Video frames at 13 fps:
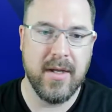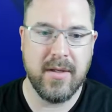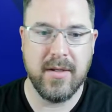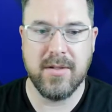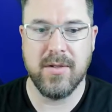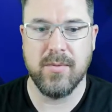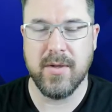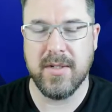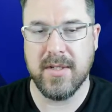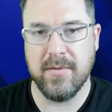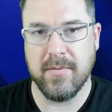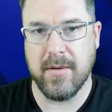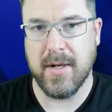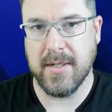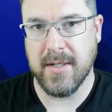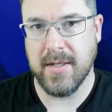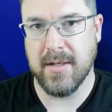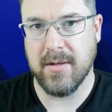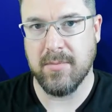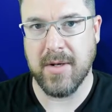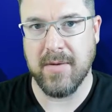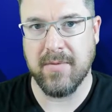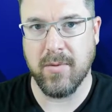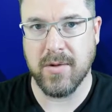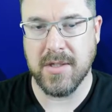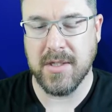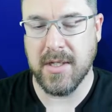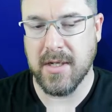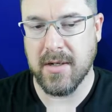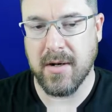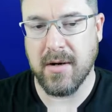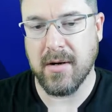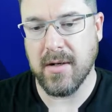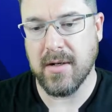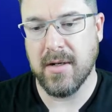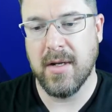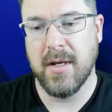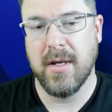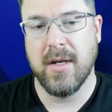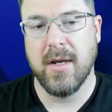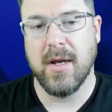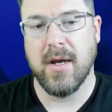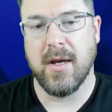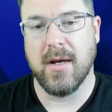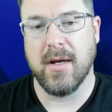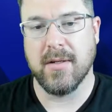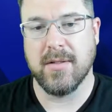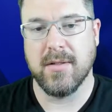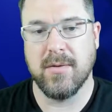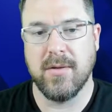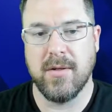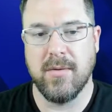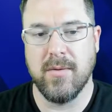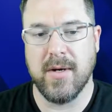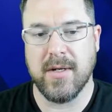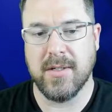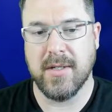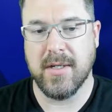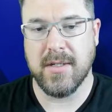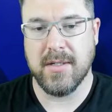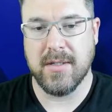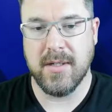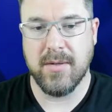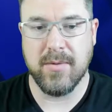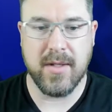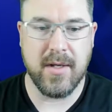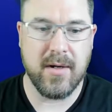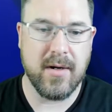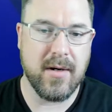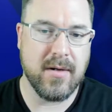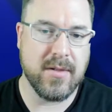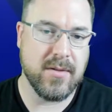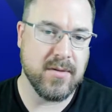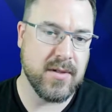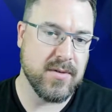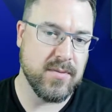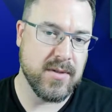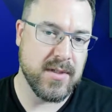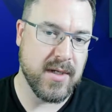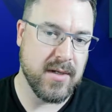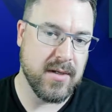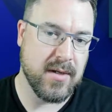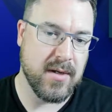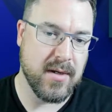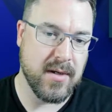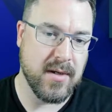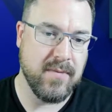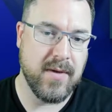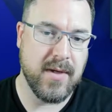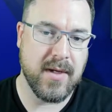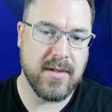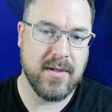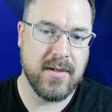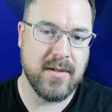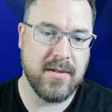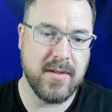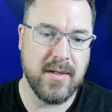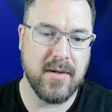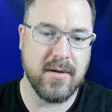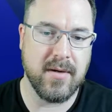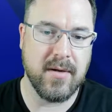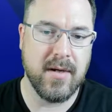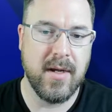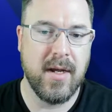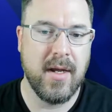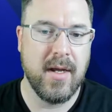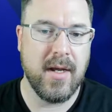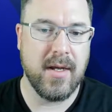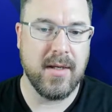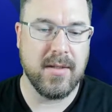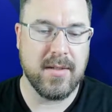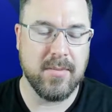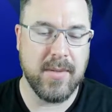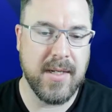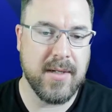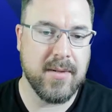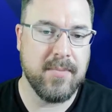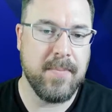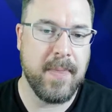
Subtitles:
these are the ones that you've locked in by forging the Incarnate. So you actually get to see what they are. So this one's got Convict, Seeker, and Subpoena.